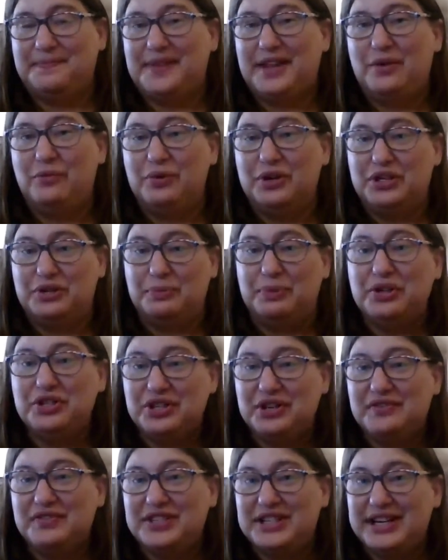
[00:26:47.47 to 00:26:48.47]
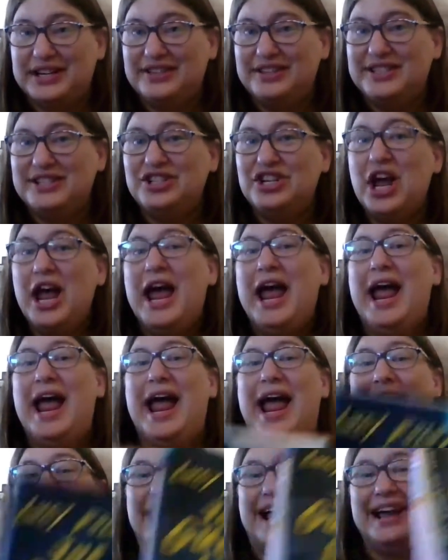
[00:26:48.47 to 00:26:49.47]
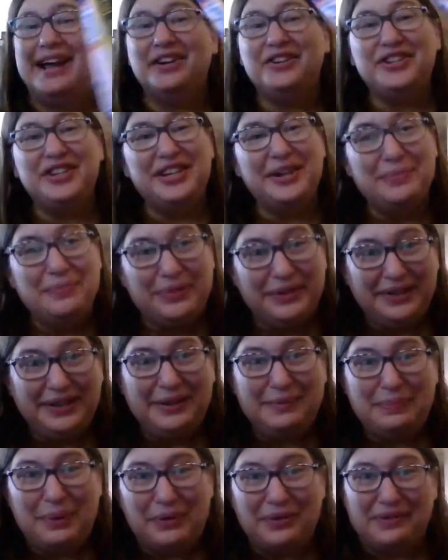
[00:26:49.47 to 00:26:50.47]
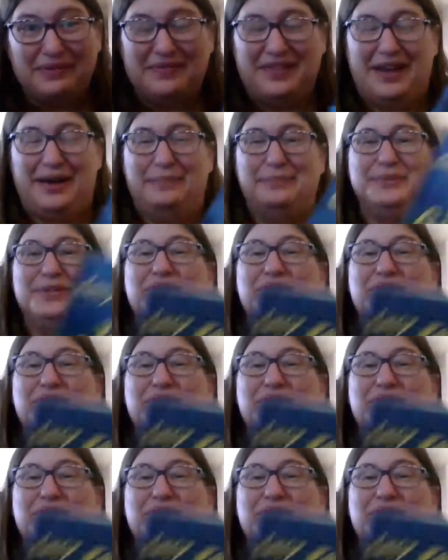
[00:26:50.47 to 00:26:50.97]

Read Your Bookshelves Challenge, and I actually completed both of them.